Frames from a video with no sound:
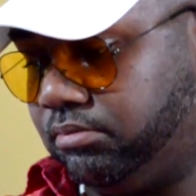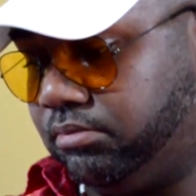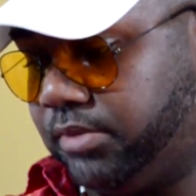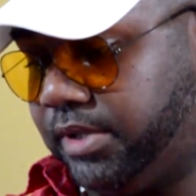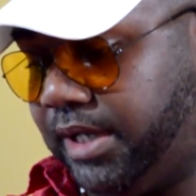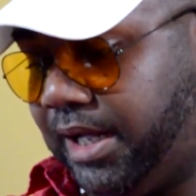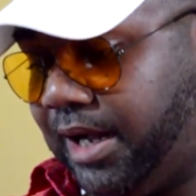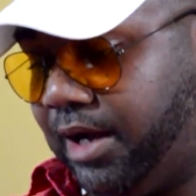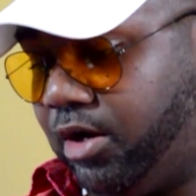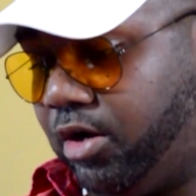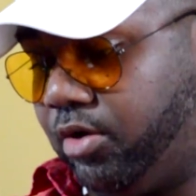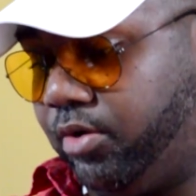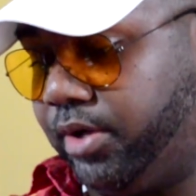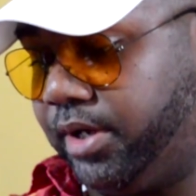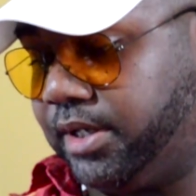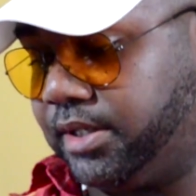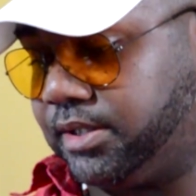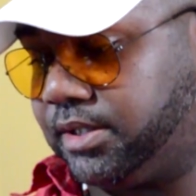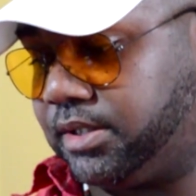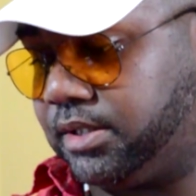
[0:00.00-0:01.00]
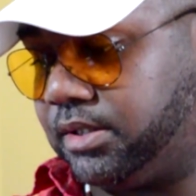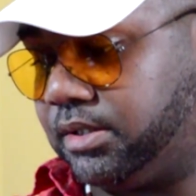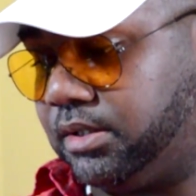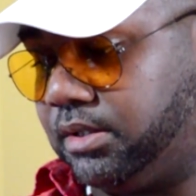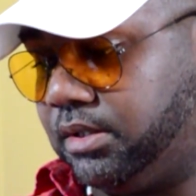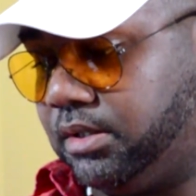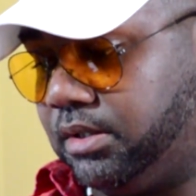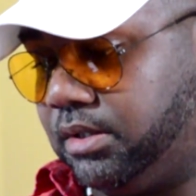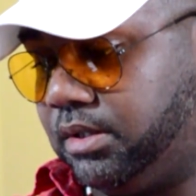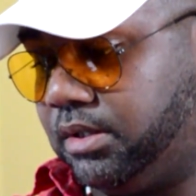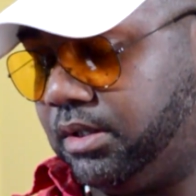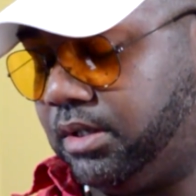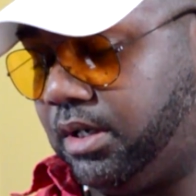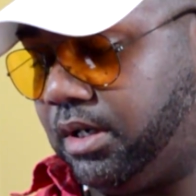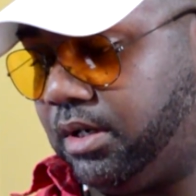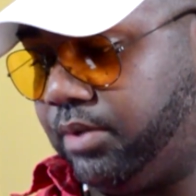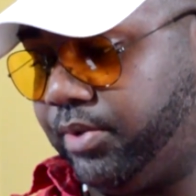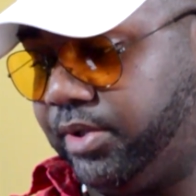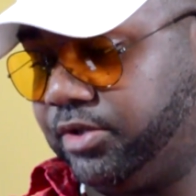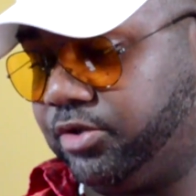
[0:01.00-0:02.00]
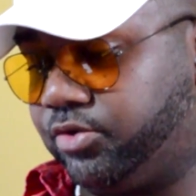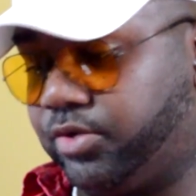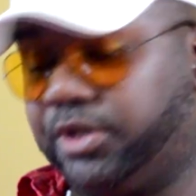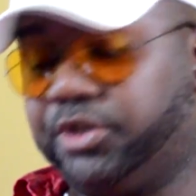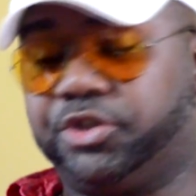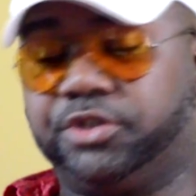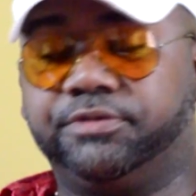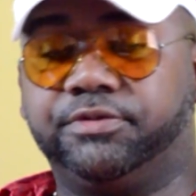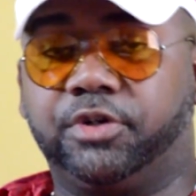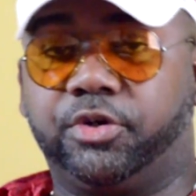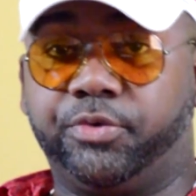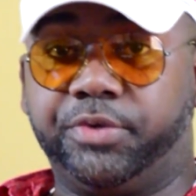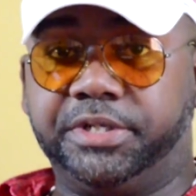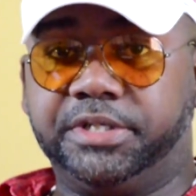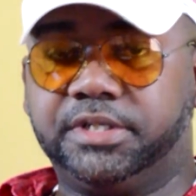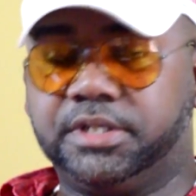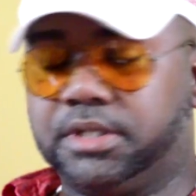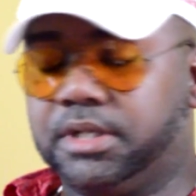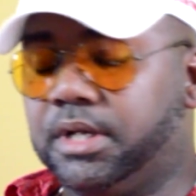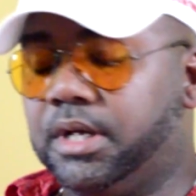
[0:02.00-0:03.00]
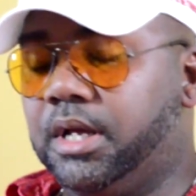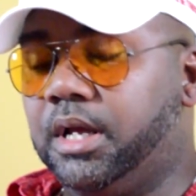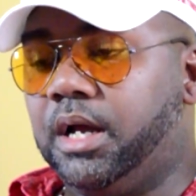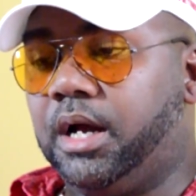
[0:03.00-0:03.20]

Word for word: the IRS uh, registration for Greece.